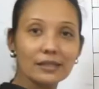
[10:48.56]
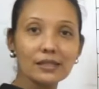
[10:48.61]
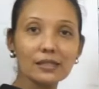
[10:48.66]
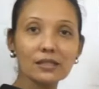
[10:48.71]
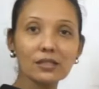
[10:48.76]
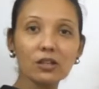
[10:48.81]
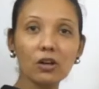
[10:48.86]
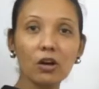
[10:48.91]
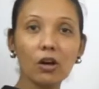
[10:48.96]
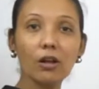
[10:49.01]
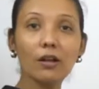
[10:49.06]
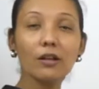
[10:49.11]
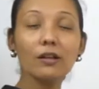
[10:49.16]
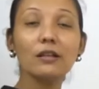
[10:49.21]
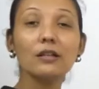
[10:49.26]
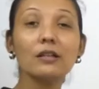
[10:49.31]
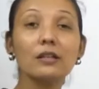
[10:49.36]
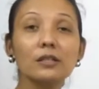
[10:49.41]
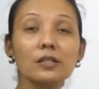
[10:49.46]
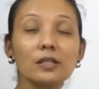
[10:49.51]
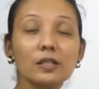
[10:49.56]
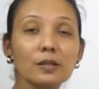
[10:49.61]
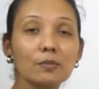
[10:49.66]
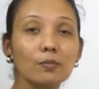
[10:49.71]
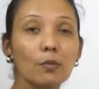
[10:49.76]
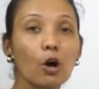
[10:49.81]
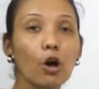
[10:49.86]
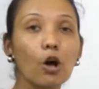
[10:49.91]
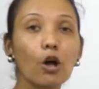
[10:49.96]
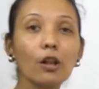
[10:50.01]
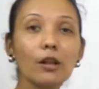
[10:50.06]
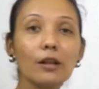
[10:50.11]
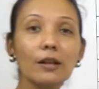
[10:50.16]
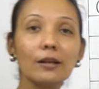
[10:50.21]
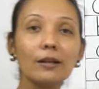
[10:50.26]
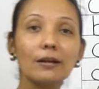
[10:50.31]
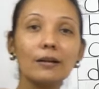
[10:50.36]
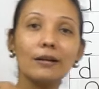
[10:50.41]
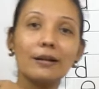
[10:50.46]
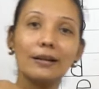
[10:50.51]
is called small
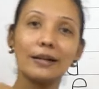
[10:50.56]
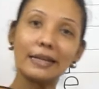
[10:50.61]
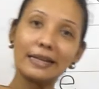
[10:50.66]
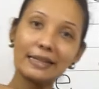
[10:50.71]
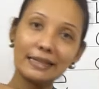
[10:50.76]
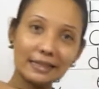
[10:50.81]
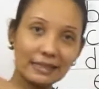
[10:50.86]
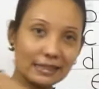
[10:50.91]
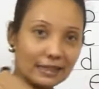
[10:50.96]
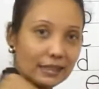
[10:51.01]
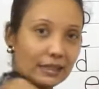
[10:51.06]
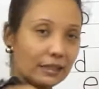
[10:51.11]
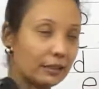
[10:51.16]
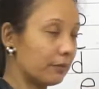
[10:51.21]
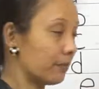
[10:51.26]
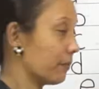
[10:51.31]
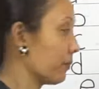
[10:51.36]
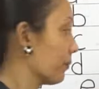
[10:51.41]
E.